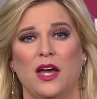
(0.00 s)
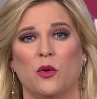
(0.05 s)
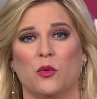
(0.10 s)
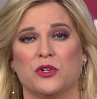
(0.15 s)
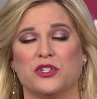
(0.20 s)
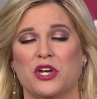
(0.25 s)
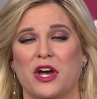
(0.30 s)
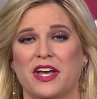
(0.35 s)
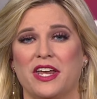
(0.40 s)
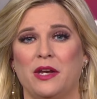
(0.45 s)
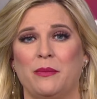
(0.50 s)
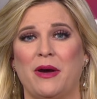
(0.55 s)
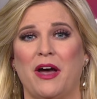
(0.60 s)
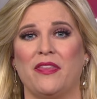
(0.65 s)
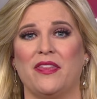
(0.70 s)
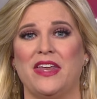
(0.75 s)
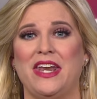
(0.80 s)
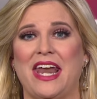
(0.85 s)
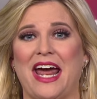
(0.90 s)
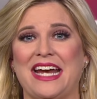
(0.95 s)
We're talking
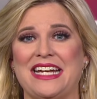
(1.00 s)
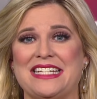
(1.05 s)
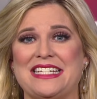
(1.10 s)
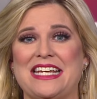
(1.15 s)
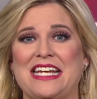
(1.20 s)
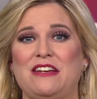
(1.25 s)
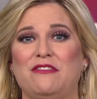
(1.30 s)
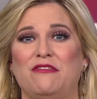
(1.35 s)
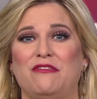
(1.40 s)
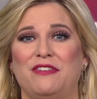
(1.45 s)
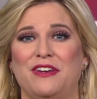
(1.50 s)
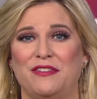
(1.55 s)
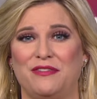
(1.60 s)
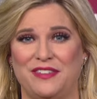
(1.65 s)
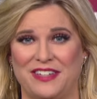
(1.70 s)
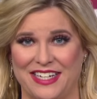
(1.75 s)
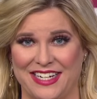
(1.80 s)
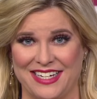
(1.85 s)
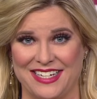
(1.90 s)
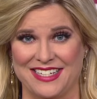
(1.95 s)
about the
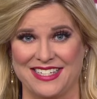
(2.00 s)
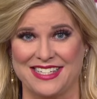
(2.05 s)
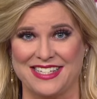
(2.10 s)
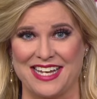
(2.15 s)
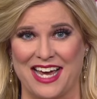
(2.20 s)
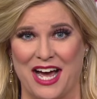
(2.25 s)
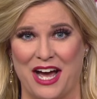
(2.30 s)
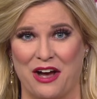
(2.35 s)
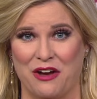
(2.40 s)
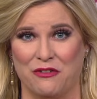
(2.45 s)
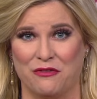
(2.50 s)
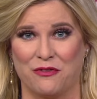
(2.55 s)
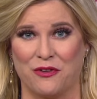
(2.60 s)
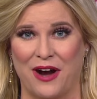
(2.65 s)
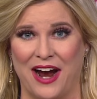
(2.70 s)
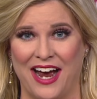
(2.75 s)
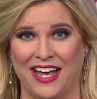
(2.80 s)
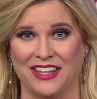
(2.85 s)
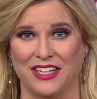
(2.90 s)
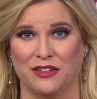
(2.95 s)
1950s uh,
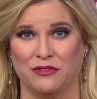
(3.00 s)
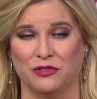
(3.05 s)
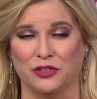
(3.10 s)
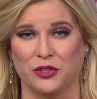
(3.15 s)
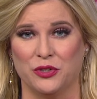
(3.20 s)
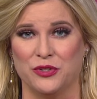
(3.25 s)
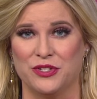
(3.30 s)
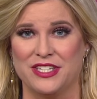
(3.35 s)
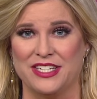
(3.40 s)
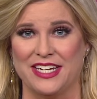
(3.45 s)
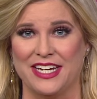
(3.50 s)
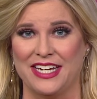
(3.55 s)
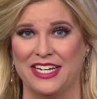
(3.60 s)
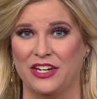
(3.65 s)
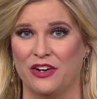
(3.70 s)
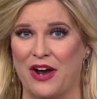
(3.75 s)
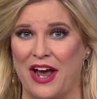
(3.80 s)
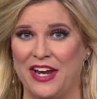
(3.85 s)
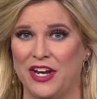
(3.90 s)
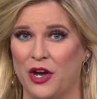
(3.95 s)
for I Love Lucy.
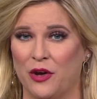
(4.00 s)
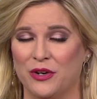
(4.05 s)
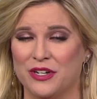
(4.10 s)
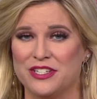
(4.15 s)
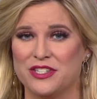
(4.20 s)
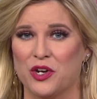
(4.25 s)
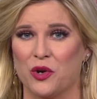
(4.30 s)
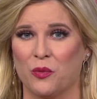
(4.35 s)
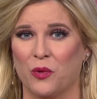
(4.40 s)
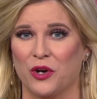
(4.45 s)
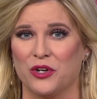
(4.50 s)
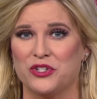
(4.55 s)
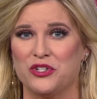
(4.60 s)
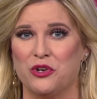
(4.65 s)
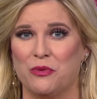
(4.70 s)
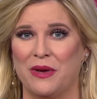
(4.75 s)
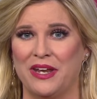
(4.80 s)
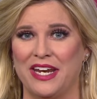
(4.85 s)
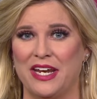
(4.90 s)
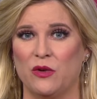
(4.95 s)
You know, I noticed there weren't
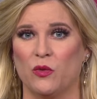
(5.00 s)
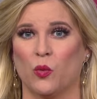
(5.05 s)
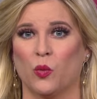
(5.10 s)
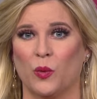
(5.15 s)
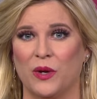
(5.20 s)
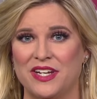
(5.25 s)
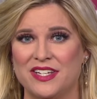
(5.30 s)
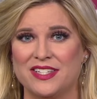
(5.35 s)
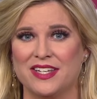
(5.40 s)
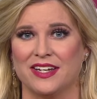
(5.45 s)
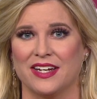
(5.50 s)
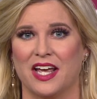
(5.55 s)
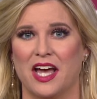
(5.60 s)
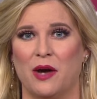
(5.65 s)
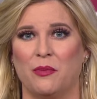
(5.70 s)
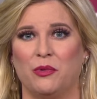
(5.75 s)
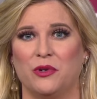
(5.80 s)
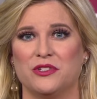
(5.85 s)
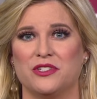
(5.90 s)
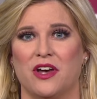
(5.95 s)
too many recent
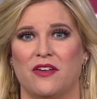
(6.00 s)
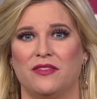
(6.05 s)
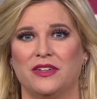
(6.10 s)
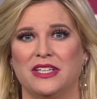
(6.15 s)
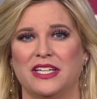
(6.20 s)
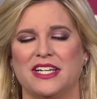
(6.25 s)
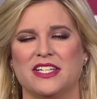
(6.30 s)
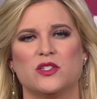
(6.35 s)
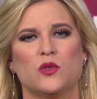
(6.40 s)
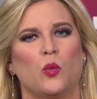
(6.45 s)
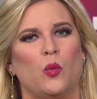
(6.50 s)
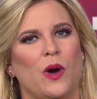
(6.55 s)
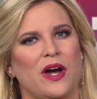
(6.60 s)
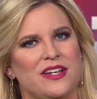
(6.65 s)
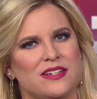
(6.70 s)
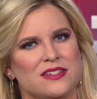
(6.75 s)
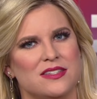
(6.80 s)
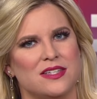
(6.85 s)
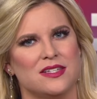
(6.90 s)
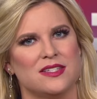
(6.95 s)
couples on the list. What
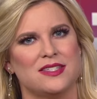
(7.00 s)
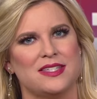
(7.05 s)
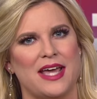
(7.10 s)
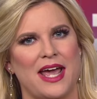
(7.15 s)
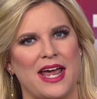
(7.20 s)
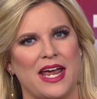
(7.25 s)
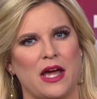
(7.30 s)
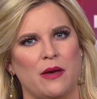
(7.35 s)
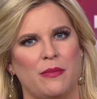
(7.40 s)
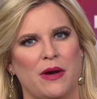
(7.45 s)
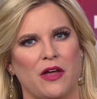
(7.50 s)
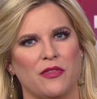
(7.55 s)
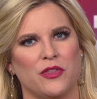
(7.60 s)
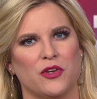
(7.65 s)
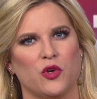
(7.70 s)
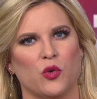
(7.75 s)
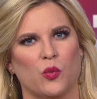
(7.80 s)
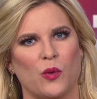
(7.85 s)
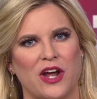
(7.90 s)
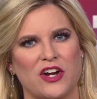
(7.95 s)
does this say about the
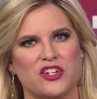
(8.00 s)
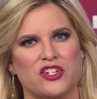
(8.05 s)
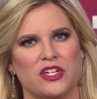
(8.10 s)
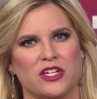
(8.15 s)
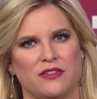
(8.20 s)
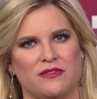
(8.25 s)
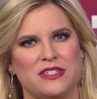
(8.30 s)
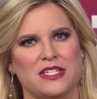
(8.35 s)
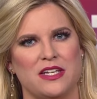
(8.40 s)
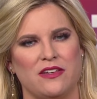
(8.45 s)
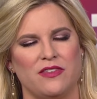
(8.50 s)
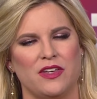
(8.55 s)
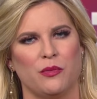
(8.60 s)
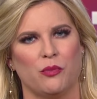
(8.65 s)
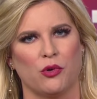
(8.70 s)
direction of TV